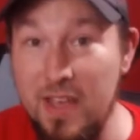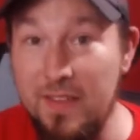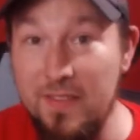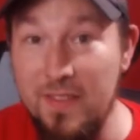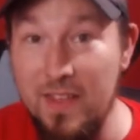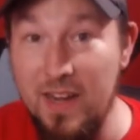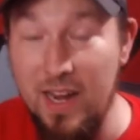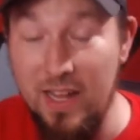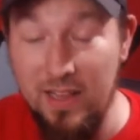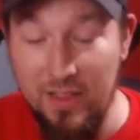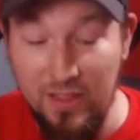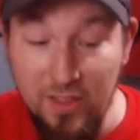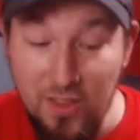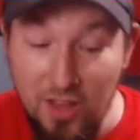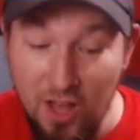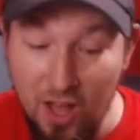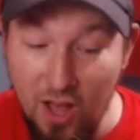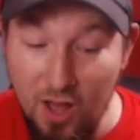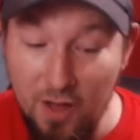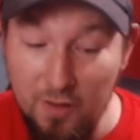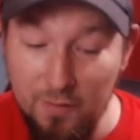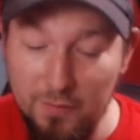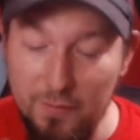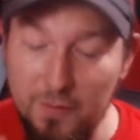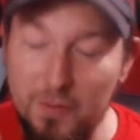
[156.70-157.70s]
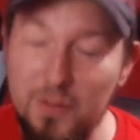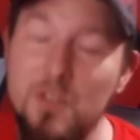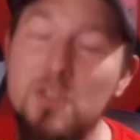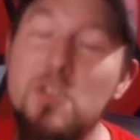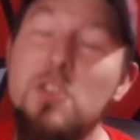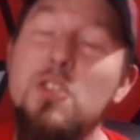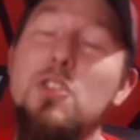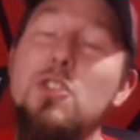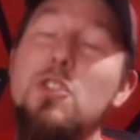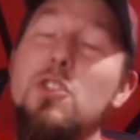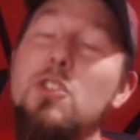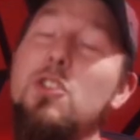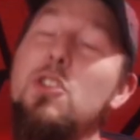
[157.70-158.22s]
that I love
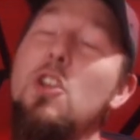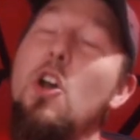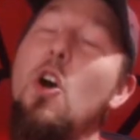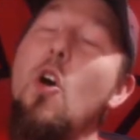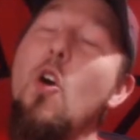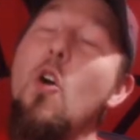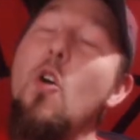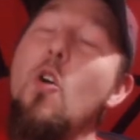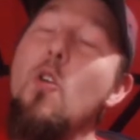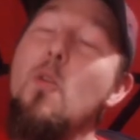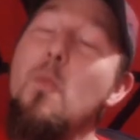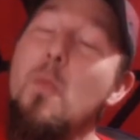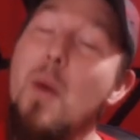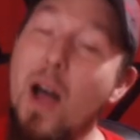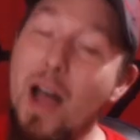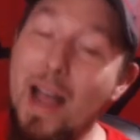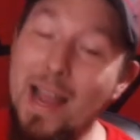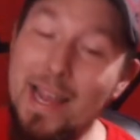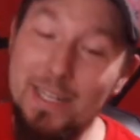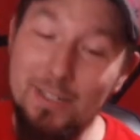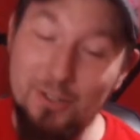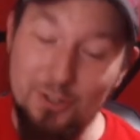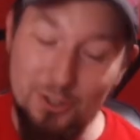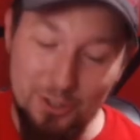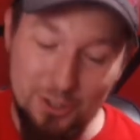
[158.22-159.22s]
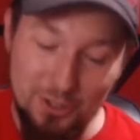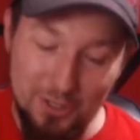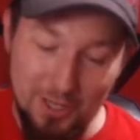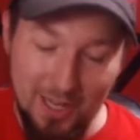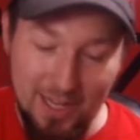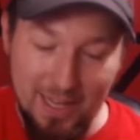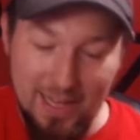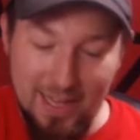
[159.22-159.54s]
so much.